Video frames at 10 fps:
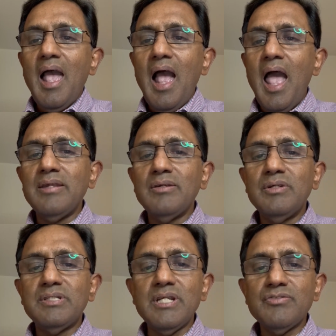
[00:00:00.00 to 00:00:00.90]
And
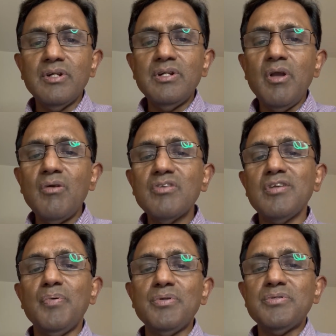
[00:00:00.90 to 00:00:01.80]
she said, "You're not
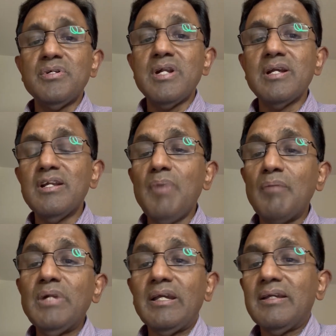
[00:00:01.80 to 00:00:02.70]
supposed to drink in
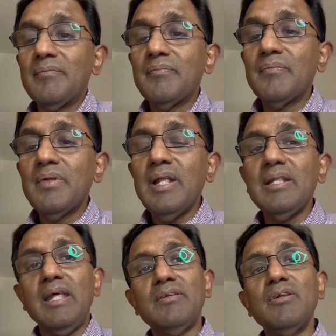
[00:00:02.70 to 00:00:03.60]
public."
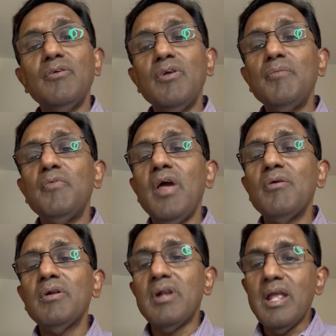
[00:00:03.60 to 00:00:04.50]
They said, "We are
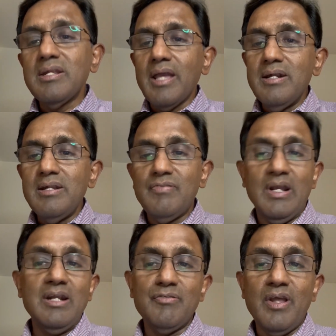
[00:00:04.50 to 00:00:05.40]
not creating any
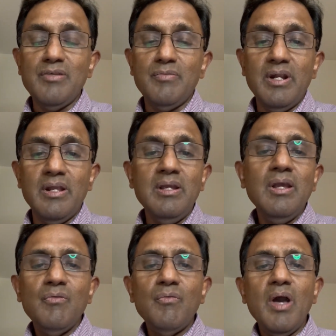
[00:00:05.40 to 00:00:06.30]
difficulty for anybody.
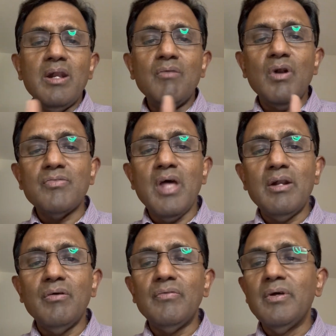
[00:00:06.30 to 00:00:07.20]
We are in one
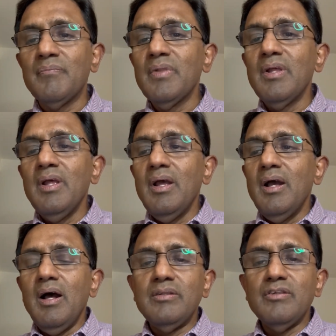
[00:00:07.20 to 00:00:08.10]
side of
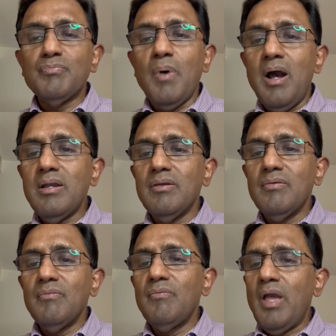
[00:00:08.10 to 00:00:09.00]
this park.
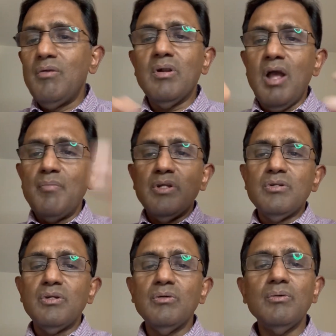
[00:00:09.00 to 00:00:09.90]
We are not coming
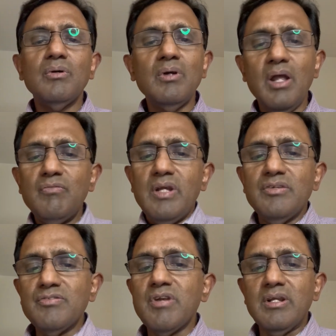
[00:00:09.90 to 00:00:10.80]
to you, and we are
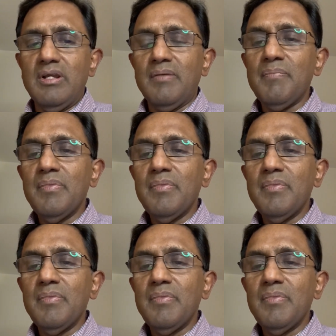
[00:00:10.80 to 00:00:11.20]
just drinking."